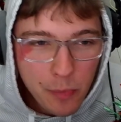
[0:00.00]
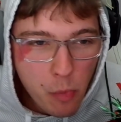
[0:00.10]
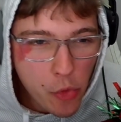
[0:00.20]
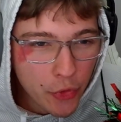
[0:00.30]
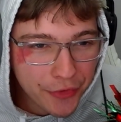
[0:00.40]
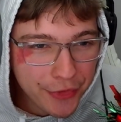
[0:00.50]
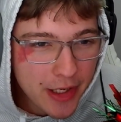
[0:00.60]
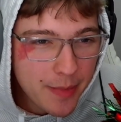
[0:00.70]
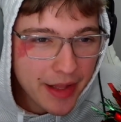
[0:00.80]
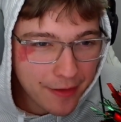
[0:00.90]
or if you're going to be
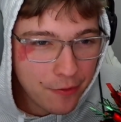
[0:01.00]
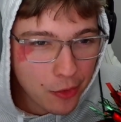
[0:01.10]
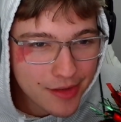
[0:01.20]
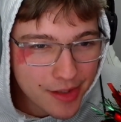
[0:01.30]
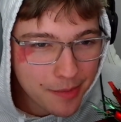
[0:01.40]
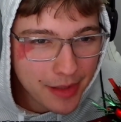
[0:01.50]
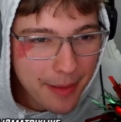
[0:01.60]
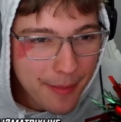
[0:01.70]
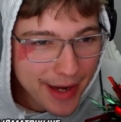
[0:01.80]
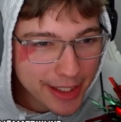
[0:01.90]
like forced to play
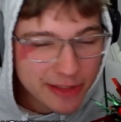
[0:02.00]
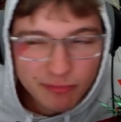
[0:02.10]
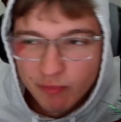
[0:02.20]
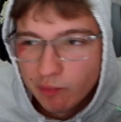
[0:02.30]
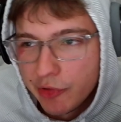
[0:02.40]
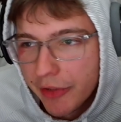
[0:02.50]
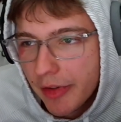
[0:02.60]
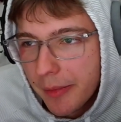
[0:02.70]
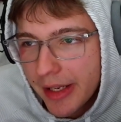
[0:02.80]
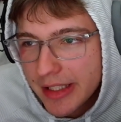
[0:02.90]
meta. You feel
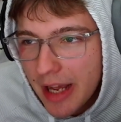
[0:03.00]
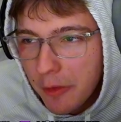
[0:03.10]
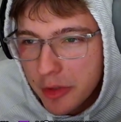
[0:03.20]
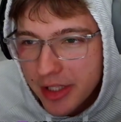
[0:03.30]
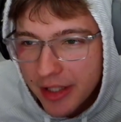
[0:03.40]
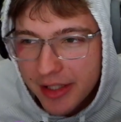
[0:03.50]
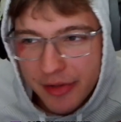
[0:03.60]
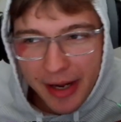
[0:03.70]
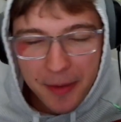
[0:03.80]
me? Because I've always said this, like,